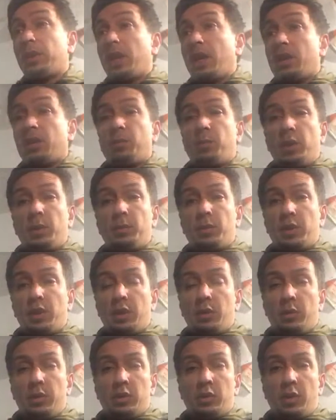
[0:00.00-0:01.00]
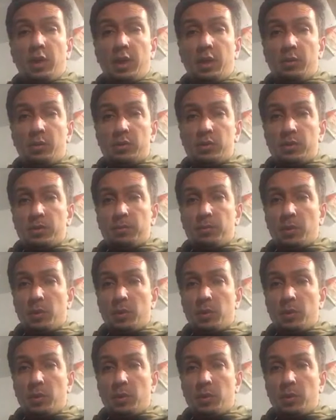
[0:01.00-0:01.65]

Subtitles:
the other people that are in your house.